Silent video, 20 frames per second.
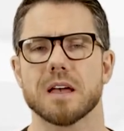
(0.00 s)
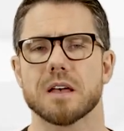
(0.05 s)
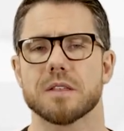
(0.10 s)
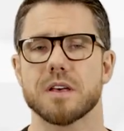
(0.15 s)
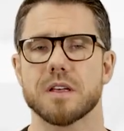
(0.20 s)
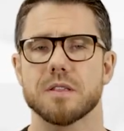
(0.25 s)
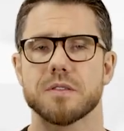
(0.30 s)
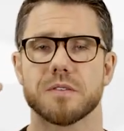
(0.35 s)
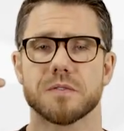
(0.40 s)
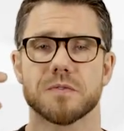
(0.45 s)

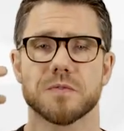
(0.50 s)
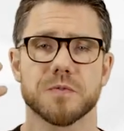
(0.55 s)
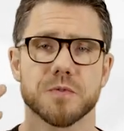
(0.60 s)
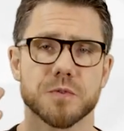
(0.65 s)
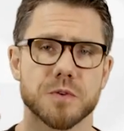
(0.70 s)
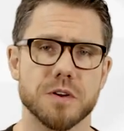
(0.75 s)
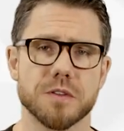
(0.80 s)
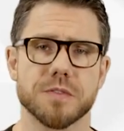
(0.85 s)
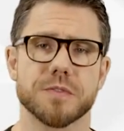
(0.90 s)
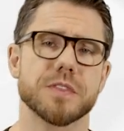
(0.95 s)
Then the
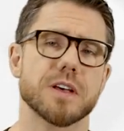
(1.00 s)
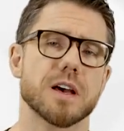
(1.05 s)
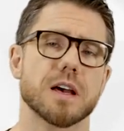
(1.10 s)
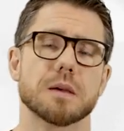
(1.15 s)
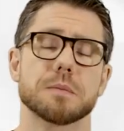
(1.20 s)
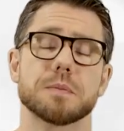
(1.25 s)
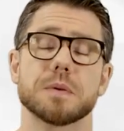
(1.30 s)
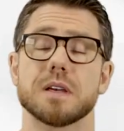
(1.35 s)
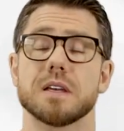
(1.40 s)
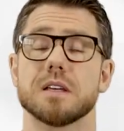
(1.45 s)
fourth
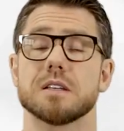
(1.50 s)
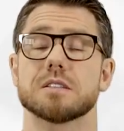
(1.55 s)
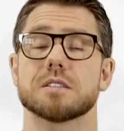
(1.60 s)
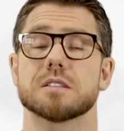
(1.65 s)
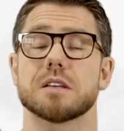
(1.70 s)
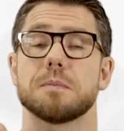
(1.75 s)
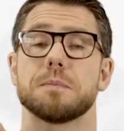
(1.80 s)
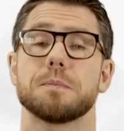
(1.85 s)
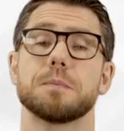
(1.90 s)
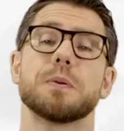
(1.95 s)
type
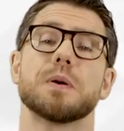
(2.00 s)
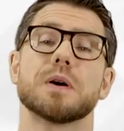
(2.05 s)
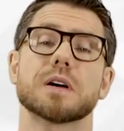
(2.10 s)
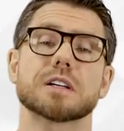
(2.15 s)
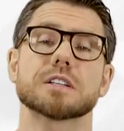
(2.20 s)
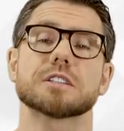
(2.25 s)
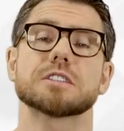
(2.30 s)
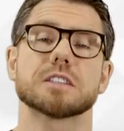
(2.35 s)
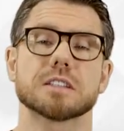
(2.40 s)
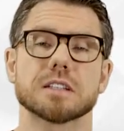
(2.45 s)
is a
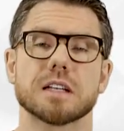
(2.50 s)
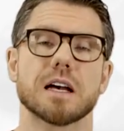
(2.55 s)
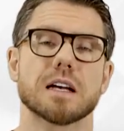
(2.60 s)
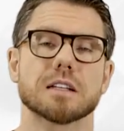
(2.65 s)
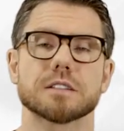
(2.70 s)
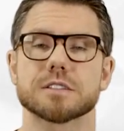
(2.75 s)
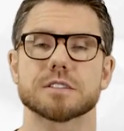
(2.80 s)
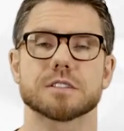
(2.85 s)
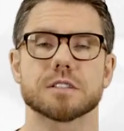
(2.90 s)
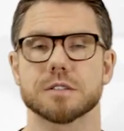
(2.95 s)
partial
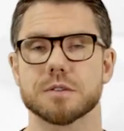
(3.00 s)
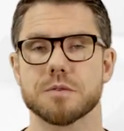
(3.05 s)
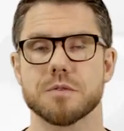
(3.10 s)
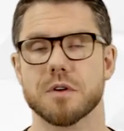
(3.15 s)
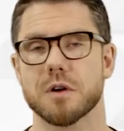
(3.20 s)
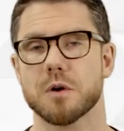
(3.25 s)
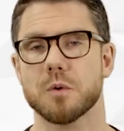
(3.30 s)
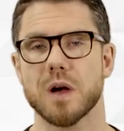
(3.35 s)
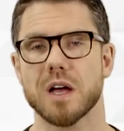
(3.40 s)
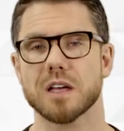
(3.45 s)
answer to
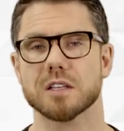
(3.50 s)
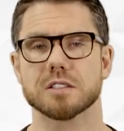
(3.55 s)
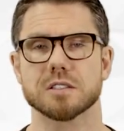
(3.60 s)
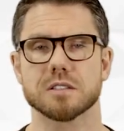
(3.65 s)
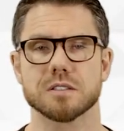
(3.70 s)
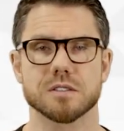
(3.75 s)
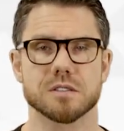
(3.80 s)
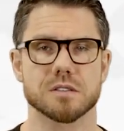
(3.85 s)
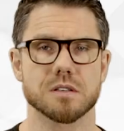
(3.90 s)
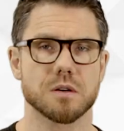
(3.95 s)
the
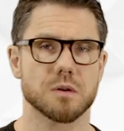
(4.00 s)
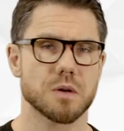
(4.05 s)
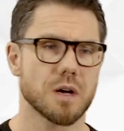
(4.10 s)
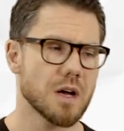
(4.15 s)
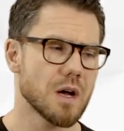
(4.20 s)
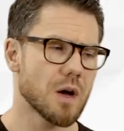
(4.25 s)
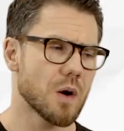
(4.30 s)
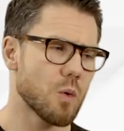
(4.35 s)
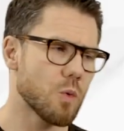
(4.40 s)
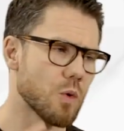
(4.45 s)
question. So,
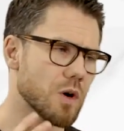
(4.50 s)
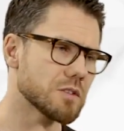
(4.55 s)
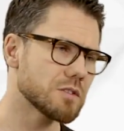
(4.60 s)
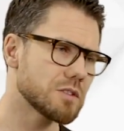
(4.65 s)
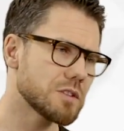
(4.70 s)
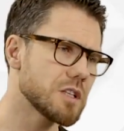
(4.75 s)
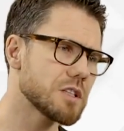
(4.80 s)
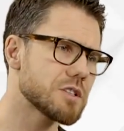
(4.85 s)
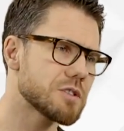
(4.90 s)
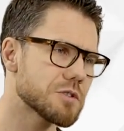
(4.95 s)

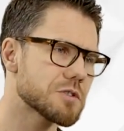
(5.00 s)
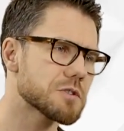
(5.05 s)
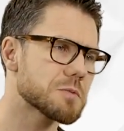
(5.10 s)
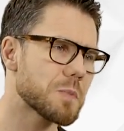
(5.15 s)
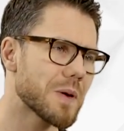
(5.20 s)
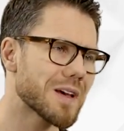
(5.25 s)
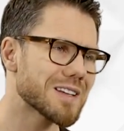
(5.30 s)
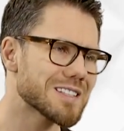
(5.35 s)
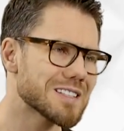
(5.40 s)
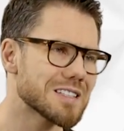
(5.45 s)
what did you
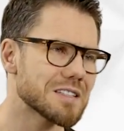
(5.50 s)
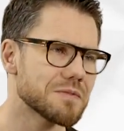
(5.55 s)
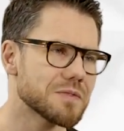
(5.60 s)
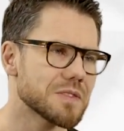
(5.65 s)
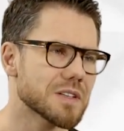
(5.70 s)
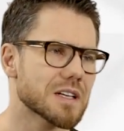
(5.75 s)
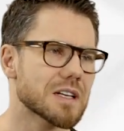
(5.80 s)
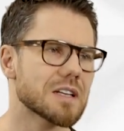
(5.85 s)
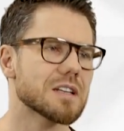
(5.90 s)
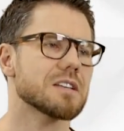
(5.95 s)

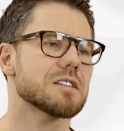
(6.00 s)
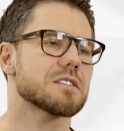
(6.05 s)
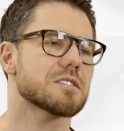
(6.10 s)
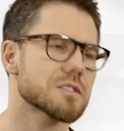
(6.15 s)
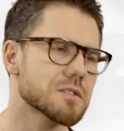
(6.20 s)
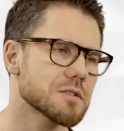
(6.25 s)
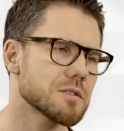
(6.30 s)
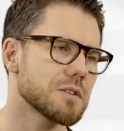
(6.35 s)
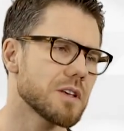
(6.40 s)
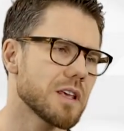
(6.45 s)
specifically
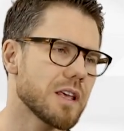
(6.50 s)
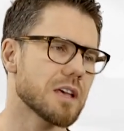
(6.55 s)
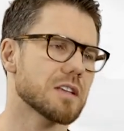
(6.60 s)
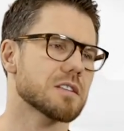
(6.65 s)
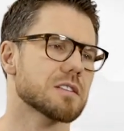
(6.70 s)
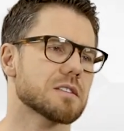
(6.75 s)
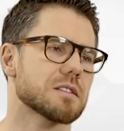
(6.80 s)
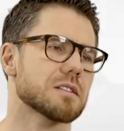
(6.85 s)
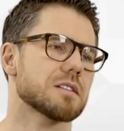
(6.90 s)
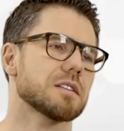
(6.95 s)
do
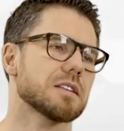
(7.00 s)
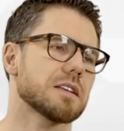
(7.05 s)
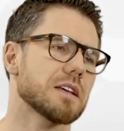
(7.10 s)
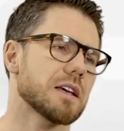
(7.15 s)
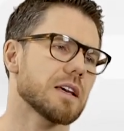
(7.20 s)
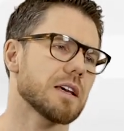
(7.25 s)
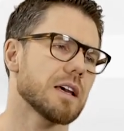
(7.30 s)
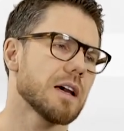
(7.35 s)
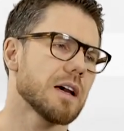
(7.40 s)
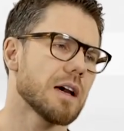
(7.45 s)

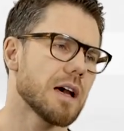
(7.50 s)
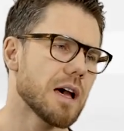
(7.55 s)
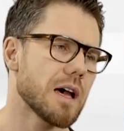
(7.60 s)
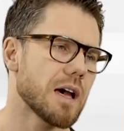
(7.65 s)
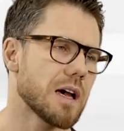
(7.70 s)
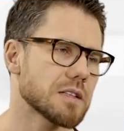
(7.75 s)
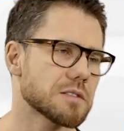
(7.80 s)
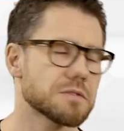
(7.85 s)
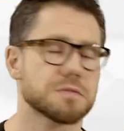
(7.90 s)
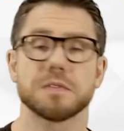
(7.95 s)
yesterday
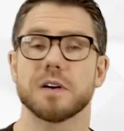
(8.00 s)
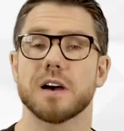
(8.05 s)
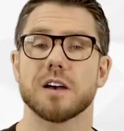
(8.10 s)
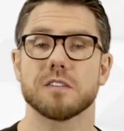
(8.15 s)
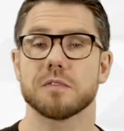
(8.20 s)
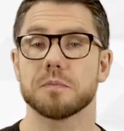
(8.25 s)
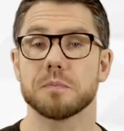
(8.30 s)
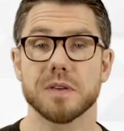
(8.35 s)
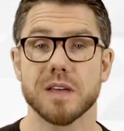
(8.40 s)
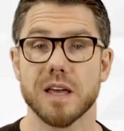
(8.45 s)
at
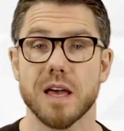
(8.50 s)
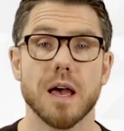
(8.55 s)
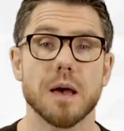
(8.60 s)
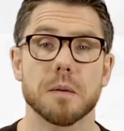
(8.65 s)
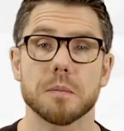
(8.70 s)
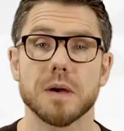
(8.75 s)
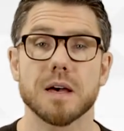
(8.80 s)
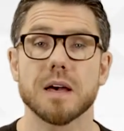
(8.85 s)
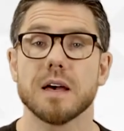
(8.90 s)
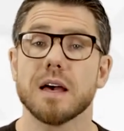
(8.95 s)
5
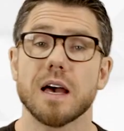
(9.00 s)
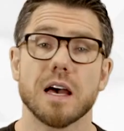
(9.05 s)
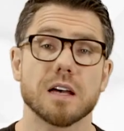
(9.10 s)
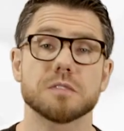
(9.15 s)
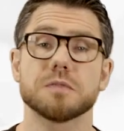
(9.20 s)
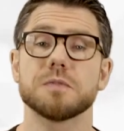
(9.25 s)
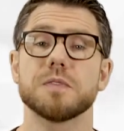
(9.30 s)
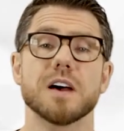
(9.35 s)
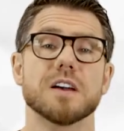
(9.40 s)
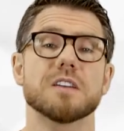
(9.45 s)
p.m.?
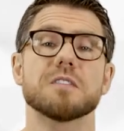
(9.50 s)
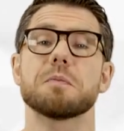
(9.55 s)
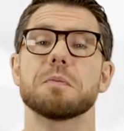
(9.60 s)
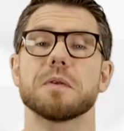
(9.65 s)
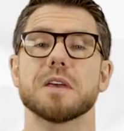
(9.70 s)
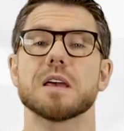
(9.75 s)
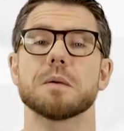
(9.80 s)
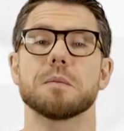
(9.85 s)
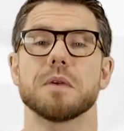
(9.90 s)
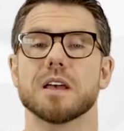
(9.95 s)
At 5
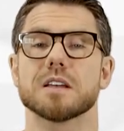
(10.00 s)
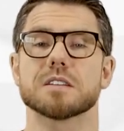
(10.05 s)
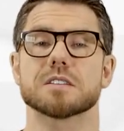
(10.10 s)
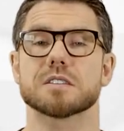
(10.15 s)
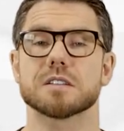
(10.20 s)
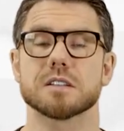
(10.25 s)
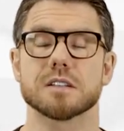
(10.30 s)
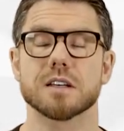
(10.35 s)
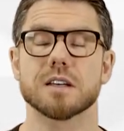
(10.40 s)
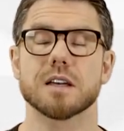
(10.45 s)
p.m.
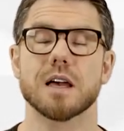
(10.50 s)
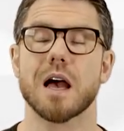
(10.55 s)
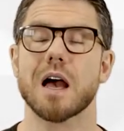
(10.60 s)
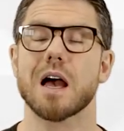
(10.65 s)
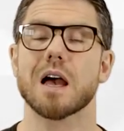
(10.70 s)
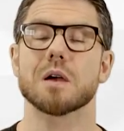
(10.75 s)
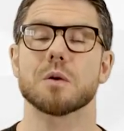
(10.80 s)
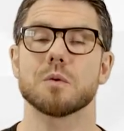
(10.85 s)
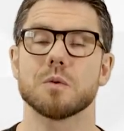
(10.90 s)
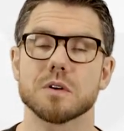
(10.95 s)
yesterday,
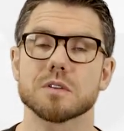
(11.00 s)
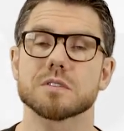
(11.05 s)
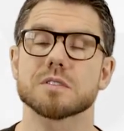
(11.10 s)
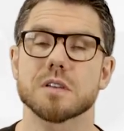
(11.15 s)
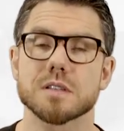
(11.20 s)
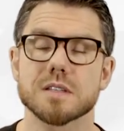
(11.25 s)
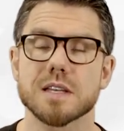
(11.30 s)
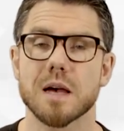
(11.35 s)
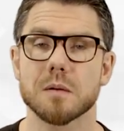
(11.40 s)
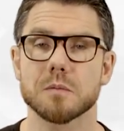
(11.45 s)
I was
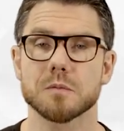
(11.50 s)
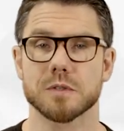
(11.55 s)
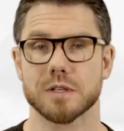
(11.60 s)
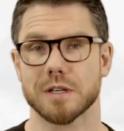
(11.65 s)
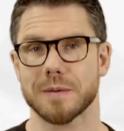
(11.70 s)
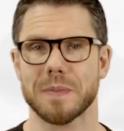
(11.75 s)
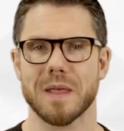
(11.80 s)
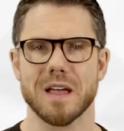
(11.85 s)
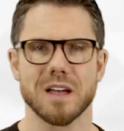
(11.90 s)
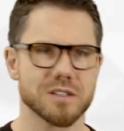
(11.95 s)

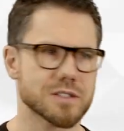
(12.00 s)
somewhere.